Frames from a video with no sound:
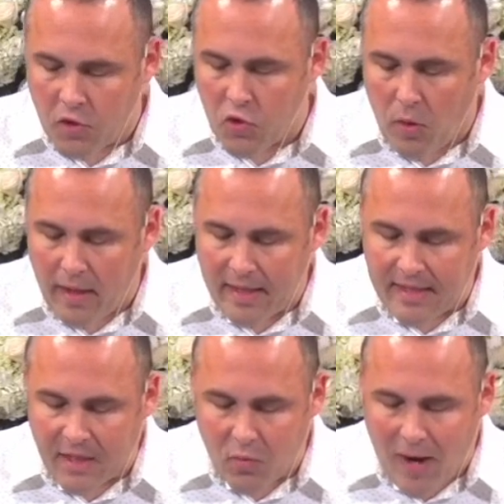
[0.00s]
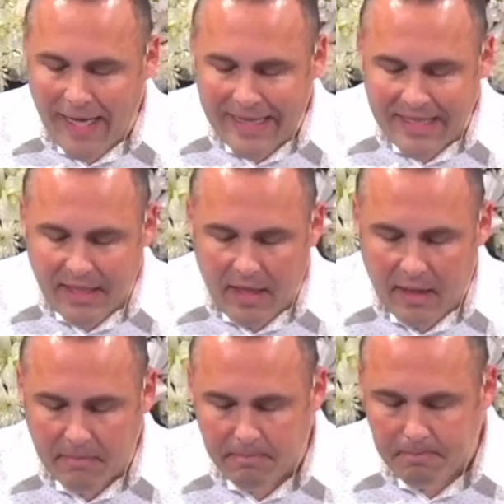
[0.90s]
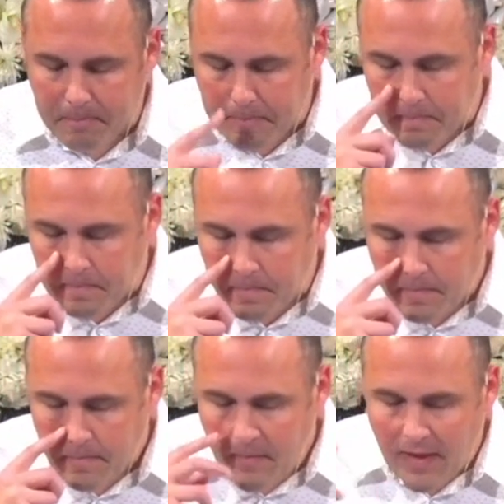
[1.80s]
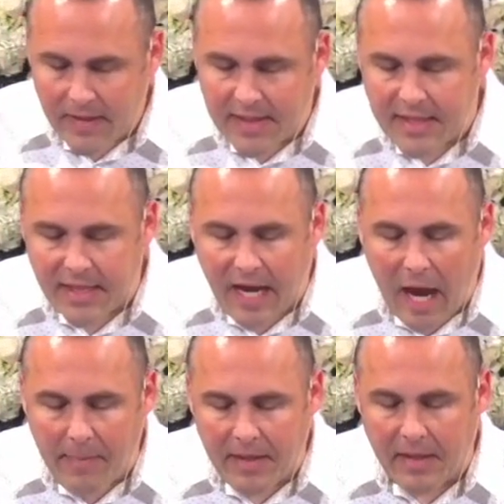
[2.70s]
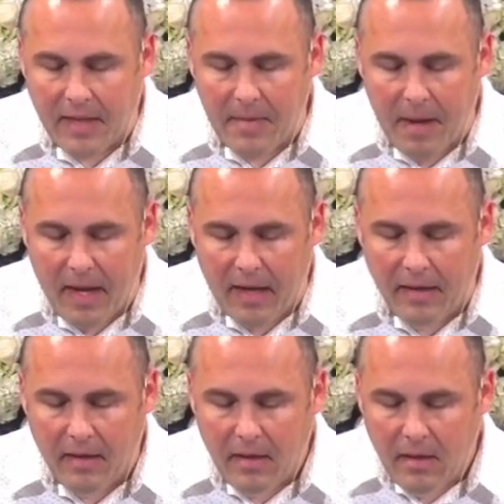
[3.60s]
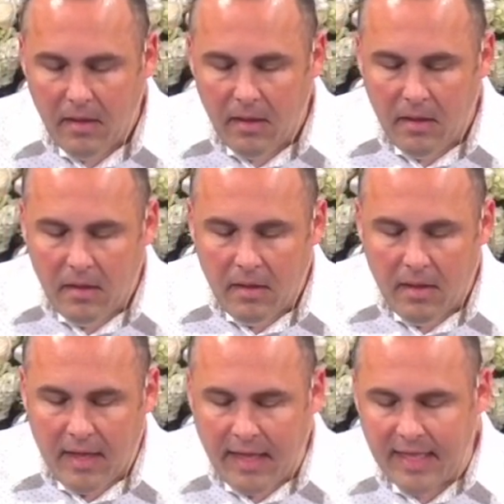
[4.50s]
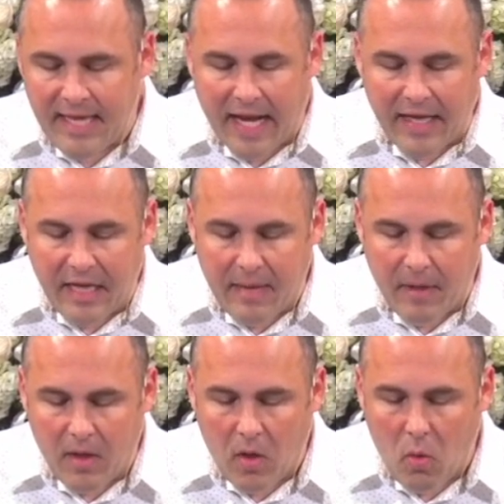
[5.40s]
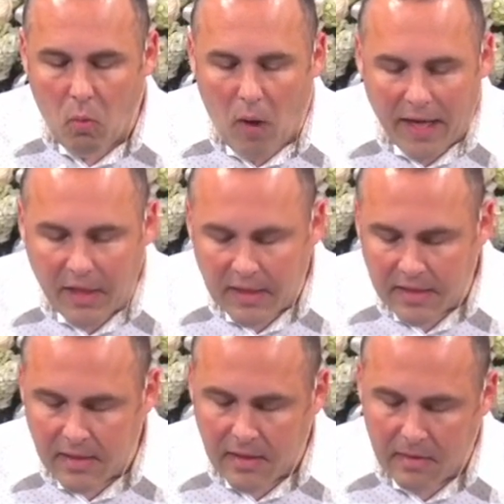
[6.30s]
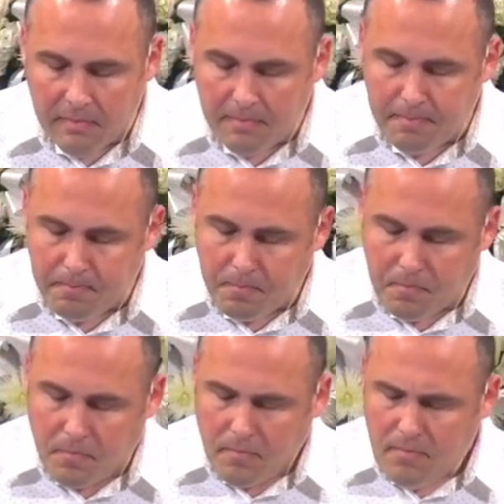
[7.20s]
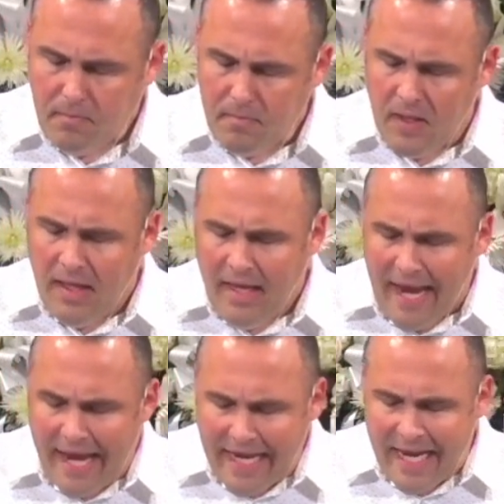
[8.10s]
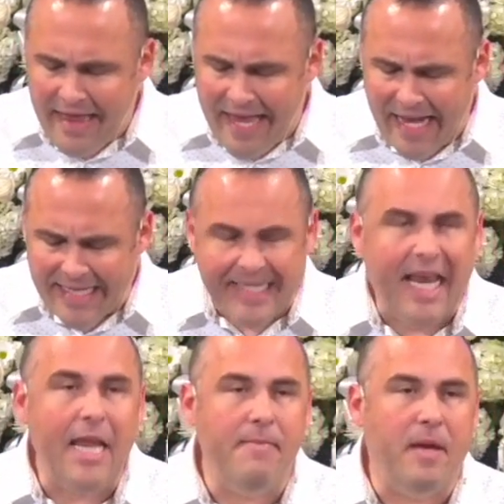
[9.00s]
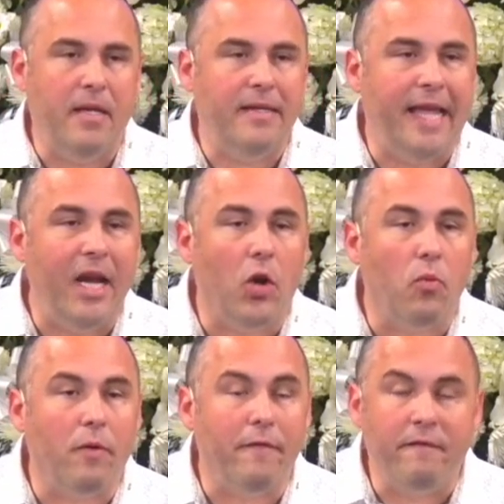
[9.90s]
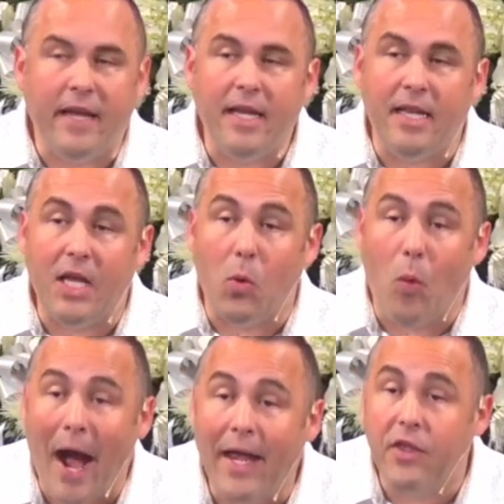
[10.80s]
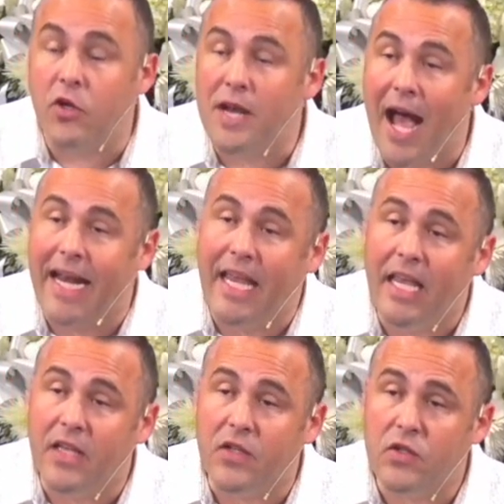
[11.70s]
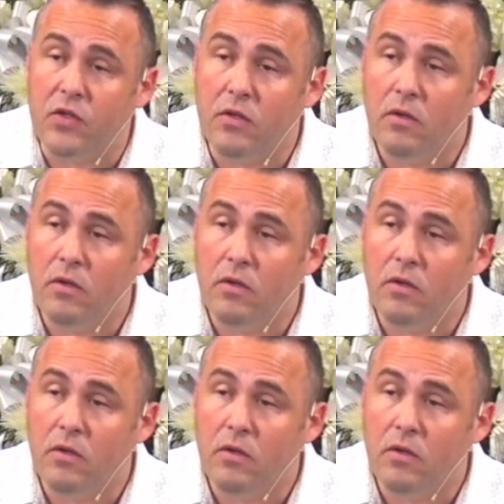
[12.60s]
20, it says, Why listen to him? This is the comment that they made. He's got a demon. Why do you listen to him? And in that statement, they are revealing why they're not his